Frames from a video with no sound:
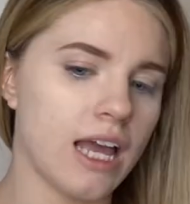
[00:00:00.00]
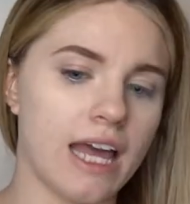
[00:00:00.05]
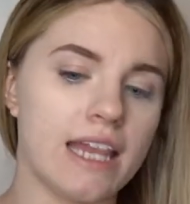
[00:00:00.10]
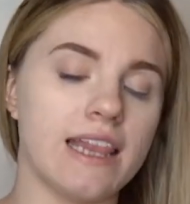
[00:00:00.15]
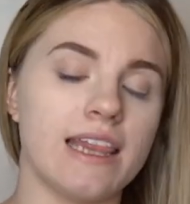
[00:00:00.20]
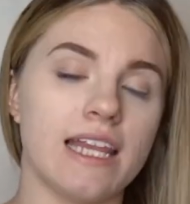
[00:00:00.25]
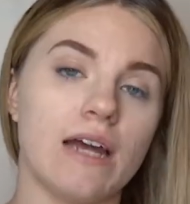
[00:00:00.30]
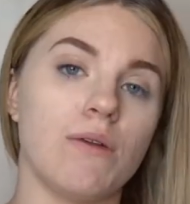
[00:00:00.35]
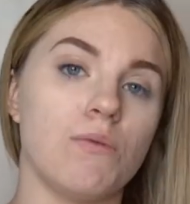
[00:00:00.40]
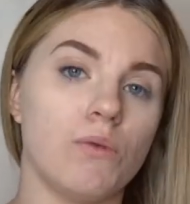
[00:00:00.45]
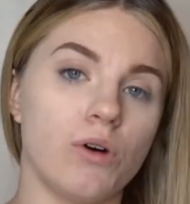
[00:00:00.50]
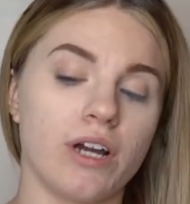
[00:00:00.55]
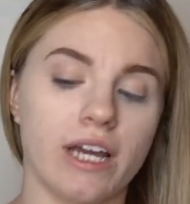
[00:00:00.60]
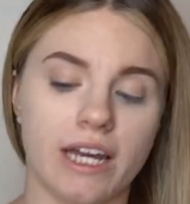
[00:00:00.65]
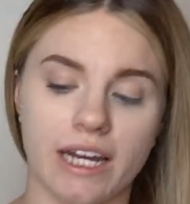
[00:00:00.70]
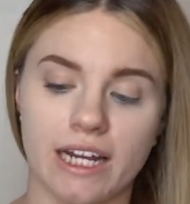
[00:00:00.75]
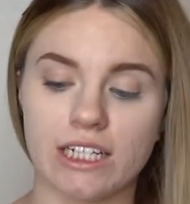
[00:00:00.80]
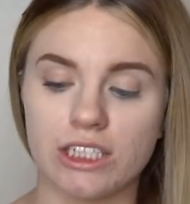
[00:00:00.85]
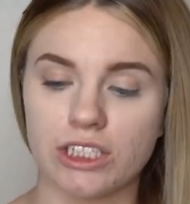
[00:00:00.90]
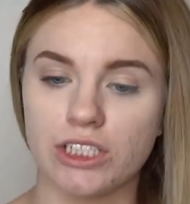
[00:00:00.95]
And then we'll
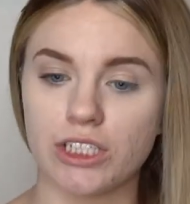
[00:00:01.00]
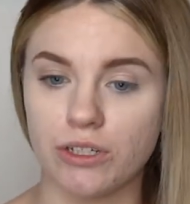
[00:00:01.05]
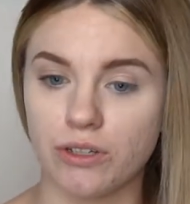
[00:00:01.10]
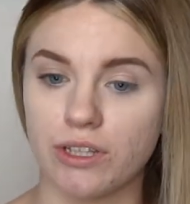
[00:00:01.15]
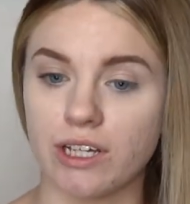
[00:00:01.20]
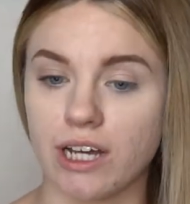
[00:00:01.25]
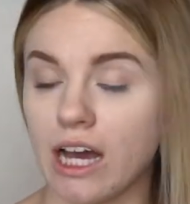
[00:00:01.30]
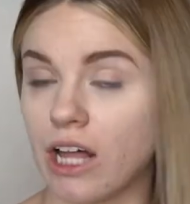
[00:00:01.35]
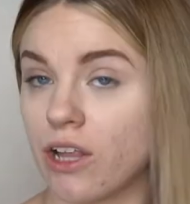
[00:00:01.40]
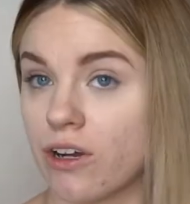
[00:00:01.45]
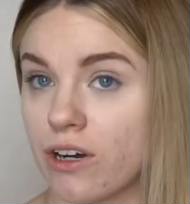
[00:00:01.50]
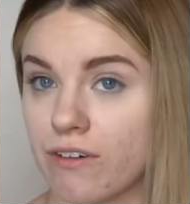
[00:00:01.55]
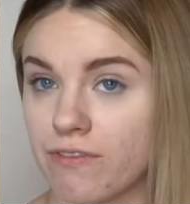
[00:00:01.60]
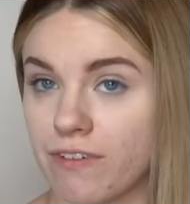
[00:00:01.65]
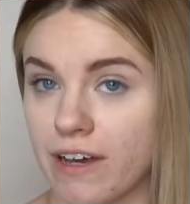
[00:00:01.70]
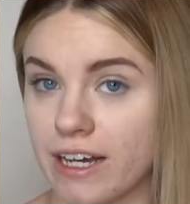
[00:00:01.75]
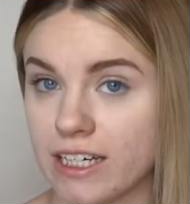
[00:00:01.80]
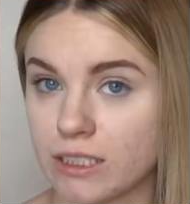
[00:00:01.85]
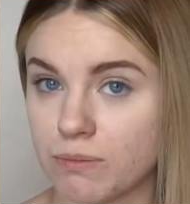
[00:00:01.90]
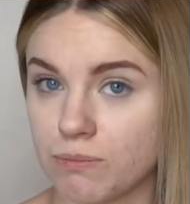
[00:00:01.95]
get into the color
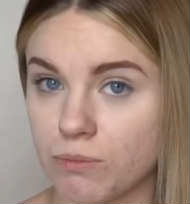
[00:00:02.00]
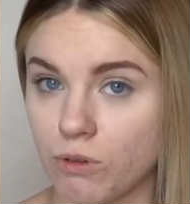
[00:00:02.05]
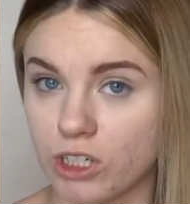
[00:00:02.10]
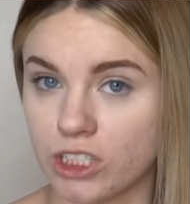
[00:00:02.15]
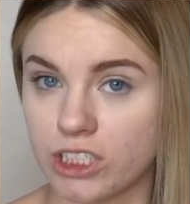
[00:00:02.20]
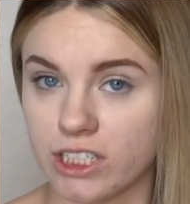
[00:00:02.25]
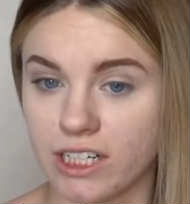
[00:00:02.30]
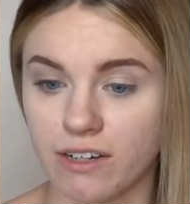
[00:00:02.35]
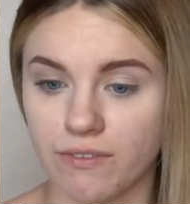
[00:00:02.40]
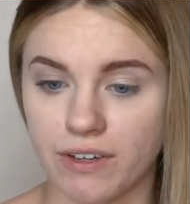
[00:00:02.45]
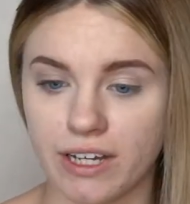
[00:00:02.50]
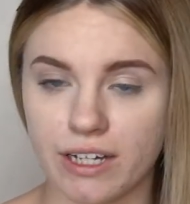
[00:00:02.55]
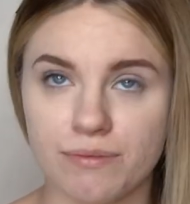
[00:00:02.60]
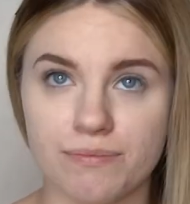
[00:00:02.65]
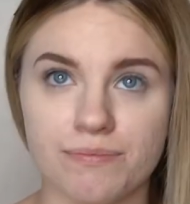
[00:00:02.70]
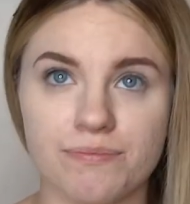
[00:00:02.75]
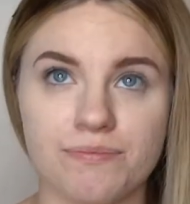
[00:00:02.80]
effects portion of it.